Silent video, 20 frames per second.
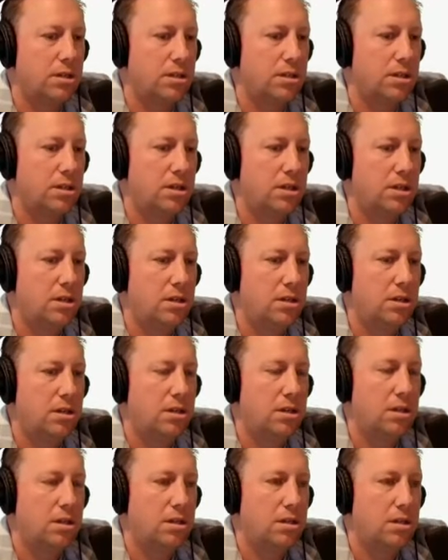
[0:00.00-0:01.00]

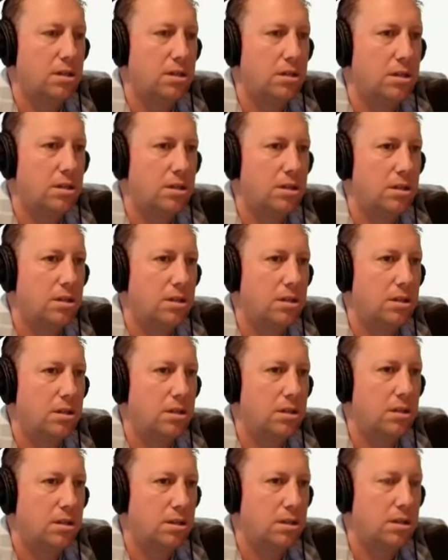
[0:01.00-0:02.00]

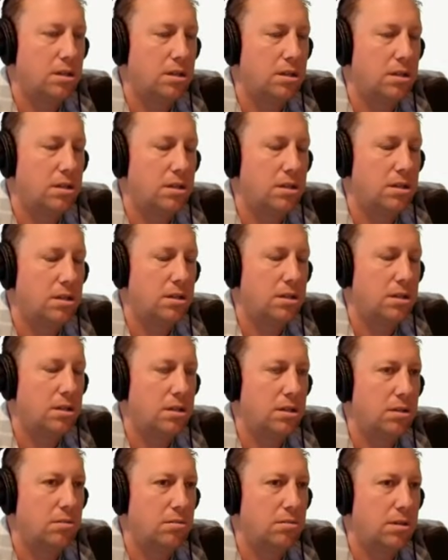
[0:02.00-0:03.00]

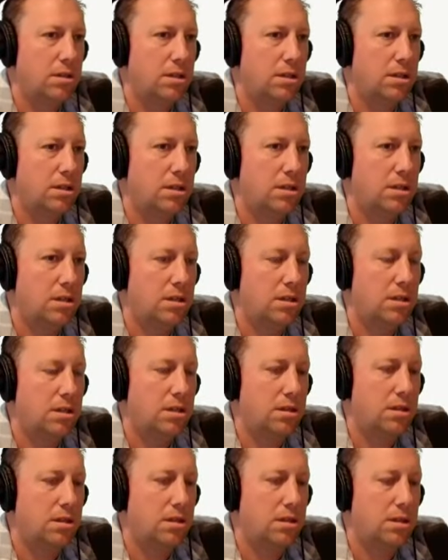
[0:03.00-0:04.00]

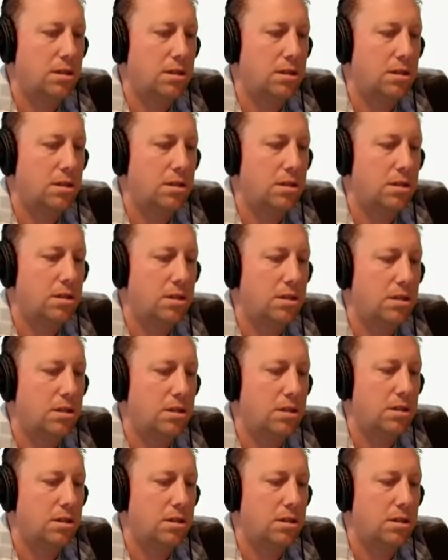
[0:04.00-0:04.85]
No words are spoken by the person on screen.